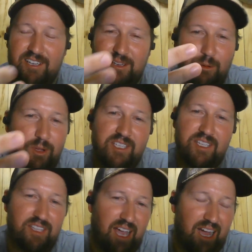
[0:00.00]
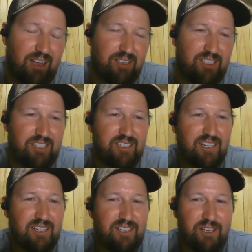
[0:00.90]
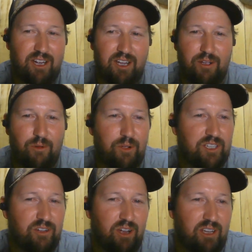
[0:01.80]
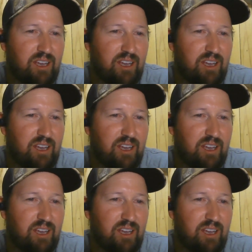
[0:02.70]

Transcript: always in the house, always got